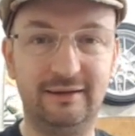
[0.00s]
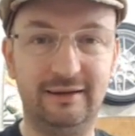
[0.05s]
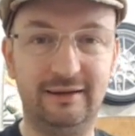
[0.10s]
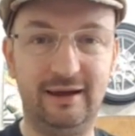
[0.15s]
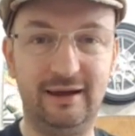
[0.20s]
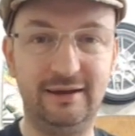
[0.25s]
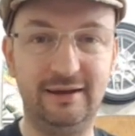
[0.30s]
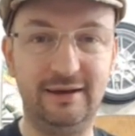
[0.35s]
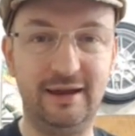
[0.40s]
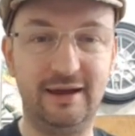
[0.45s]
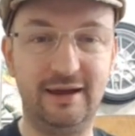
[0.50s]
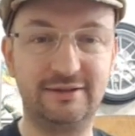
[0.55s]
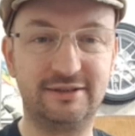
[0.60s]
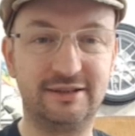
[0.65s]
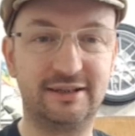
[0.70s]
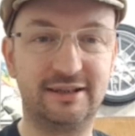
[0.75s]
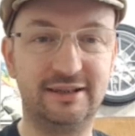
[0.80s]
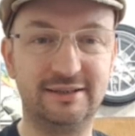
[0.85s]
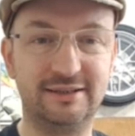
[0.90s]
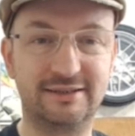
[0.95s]
And as
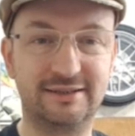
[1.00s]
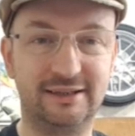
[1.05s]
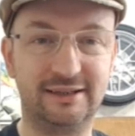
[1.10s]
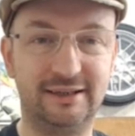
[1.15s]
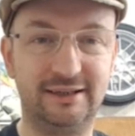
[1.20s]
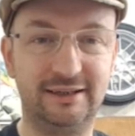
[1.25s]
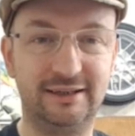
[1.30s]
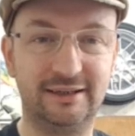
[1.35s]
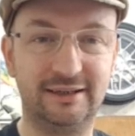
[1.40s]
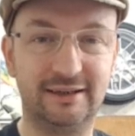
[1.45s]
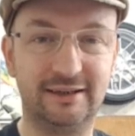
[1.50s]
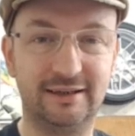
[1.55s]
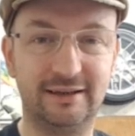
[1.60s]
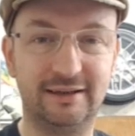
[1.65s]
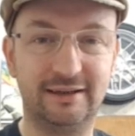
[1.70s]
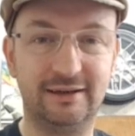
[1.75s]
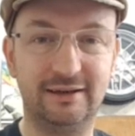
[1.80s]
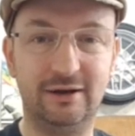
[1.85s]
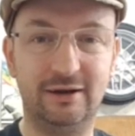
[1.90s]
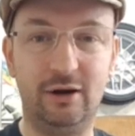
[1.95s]
you can see,
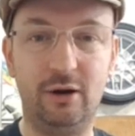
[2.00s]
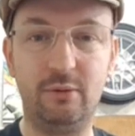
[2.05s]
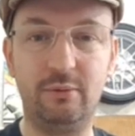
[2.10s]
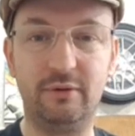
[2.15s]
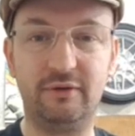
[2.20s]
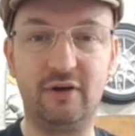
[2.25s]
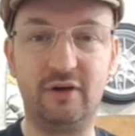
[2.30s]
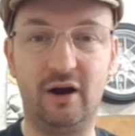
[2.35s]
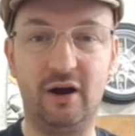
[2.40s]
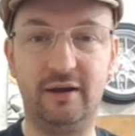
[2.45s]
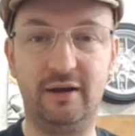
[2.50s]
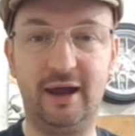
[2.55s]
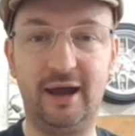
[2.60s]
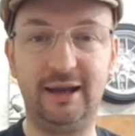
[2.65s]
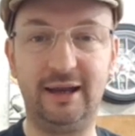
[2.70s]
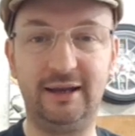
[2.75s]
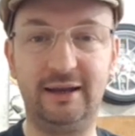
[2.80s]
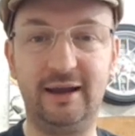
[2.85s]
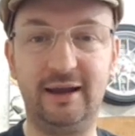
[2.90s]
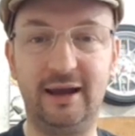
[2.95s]
we've got an
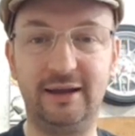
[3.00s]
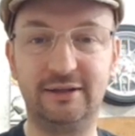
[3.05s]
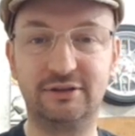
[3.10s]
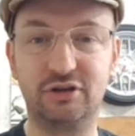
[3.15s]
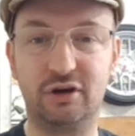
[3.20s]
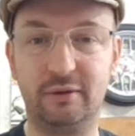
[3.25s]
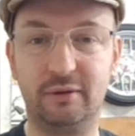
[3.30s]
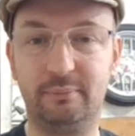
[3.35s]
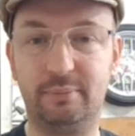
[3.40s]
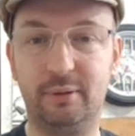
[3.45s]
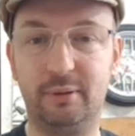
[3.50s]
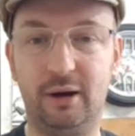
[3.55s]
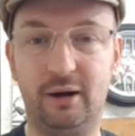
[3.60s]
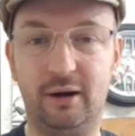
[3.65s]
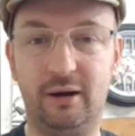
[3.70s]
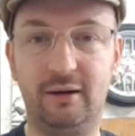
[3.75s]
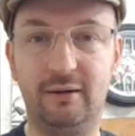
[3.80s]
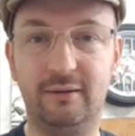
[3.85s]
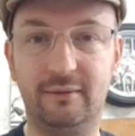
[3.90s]
Alienate type bar.